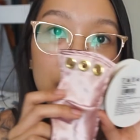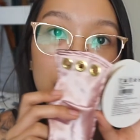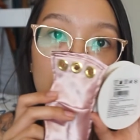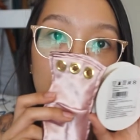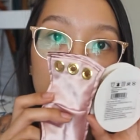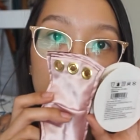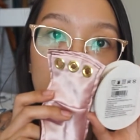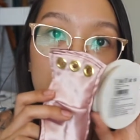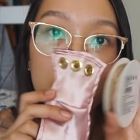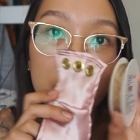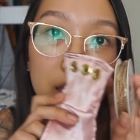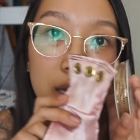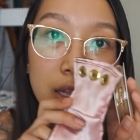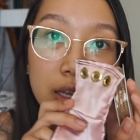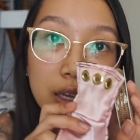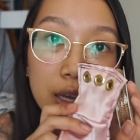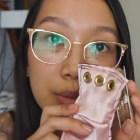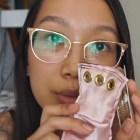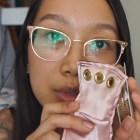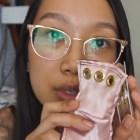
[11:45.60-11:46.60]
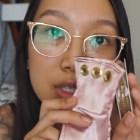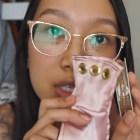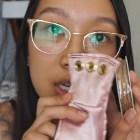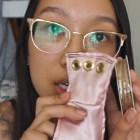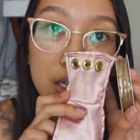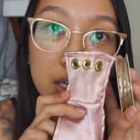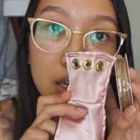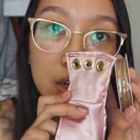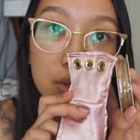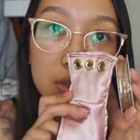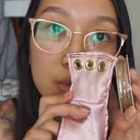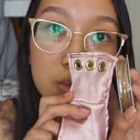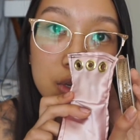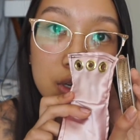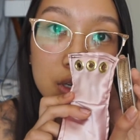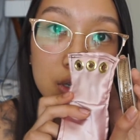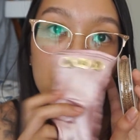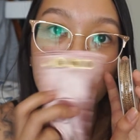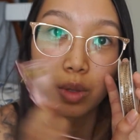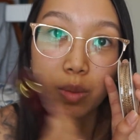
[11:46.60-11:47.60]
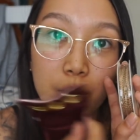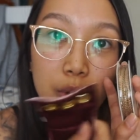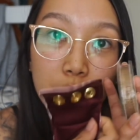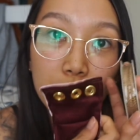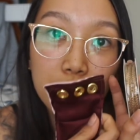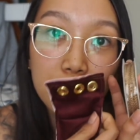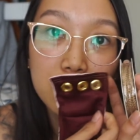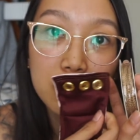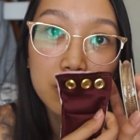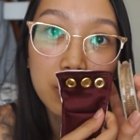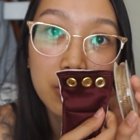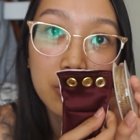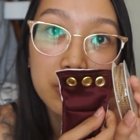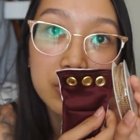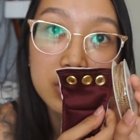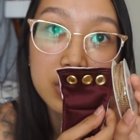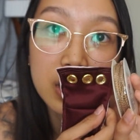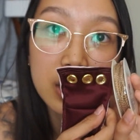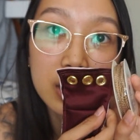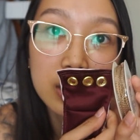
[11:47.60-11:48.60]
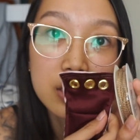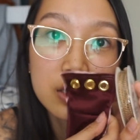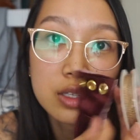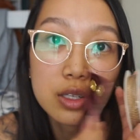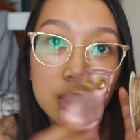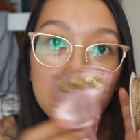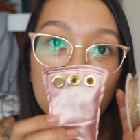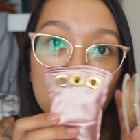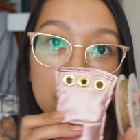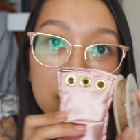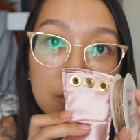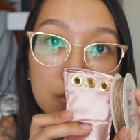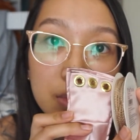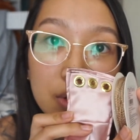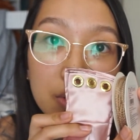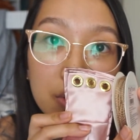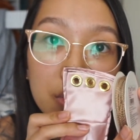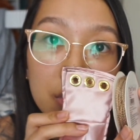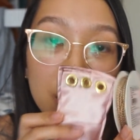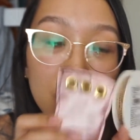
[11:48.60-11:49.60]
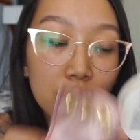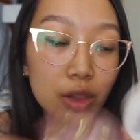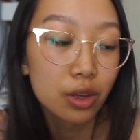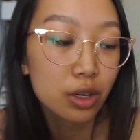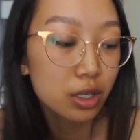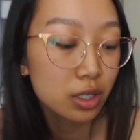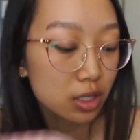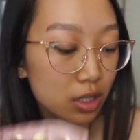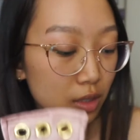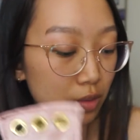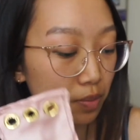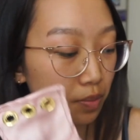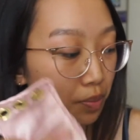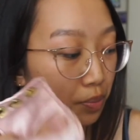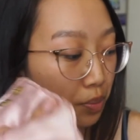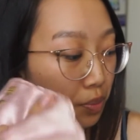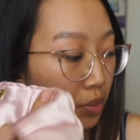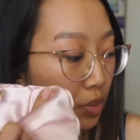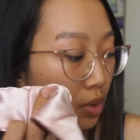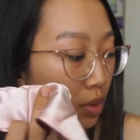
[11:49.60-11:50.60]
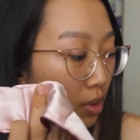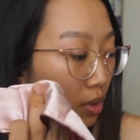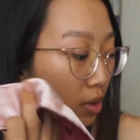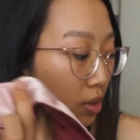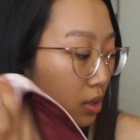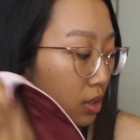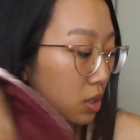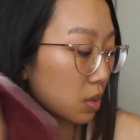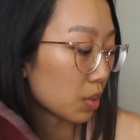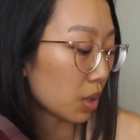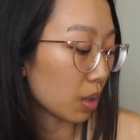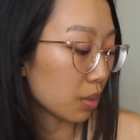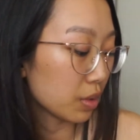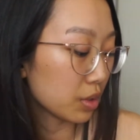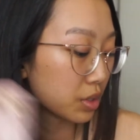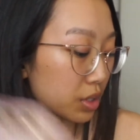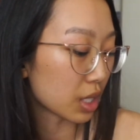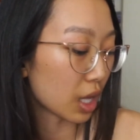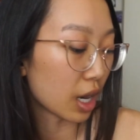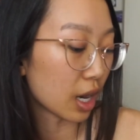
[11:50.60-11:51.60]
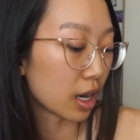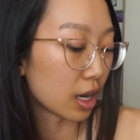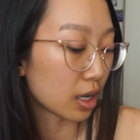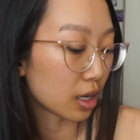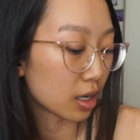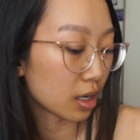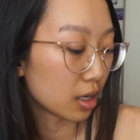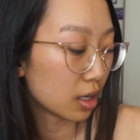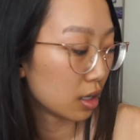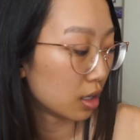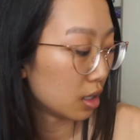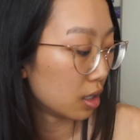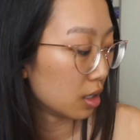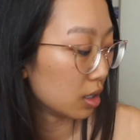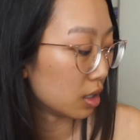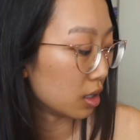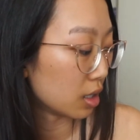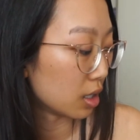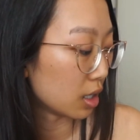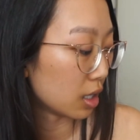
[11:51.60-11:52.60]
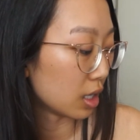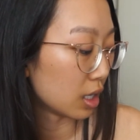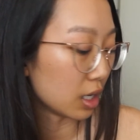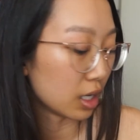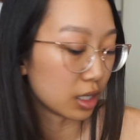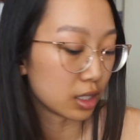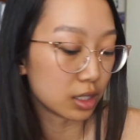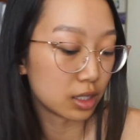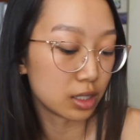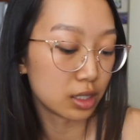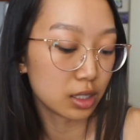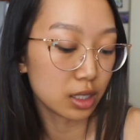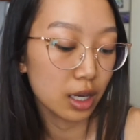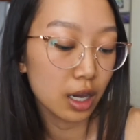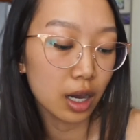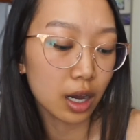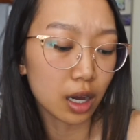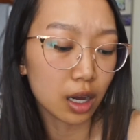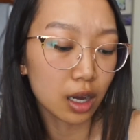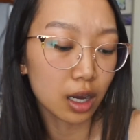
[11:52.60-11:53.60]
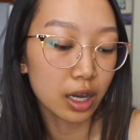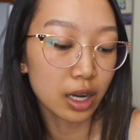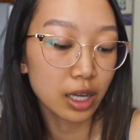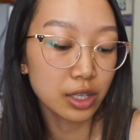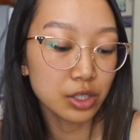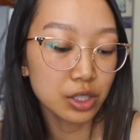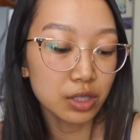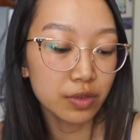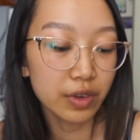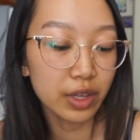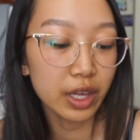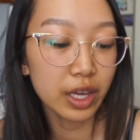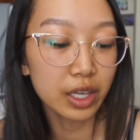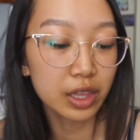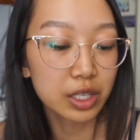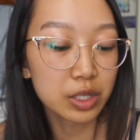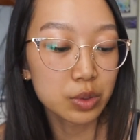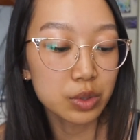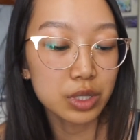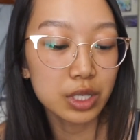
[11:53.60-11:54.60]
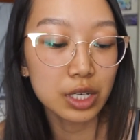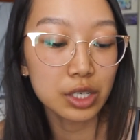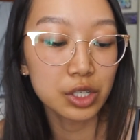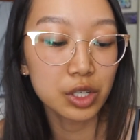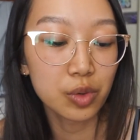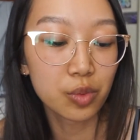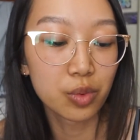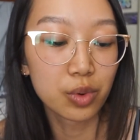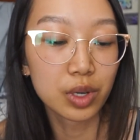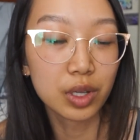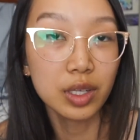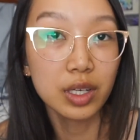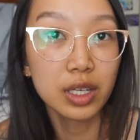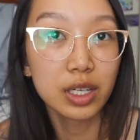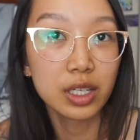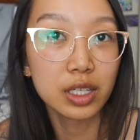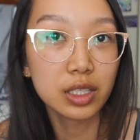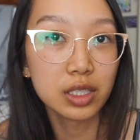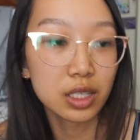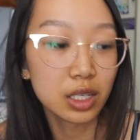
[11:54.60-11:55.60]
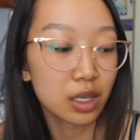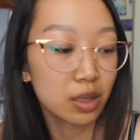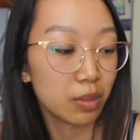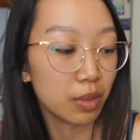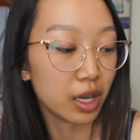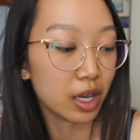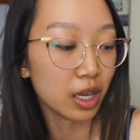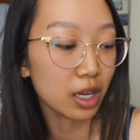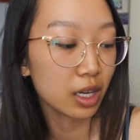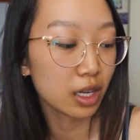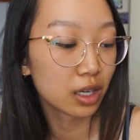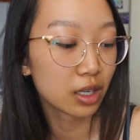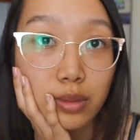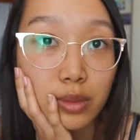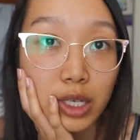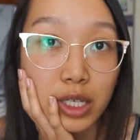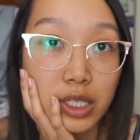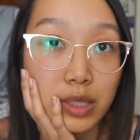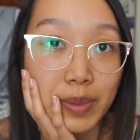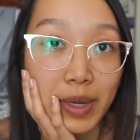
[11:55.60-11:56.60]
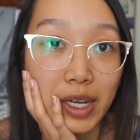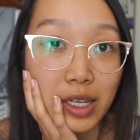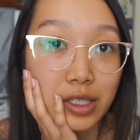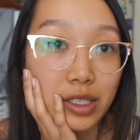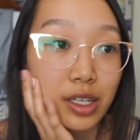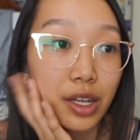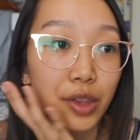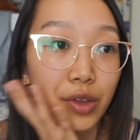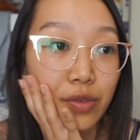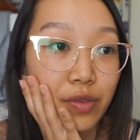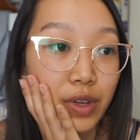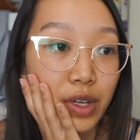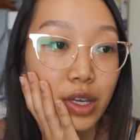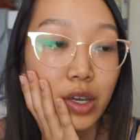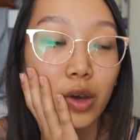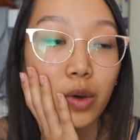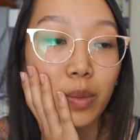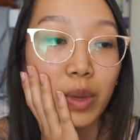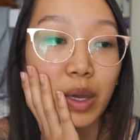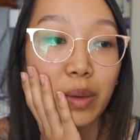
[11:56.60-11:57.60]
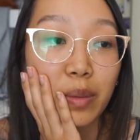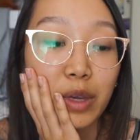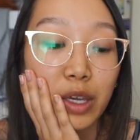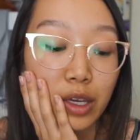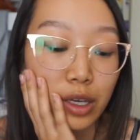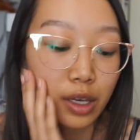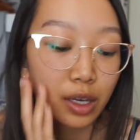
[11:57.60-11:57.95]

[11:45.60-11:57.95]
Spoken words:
I would say it goes good with both sides, you know, both colors. So probably use that. And yeah, and I just feel like this was actually really easy to make. Expect another video maybe.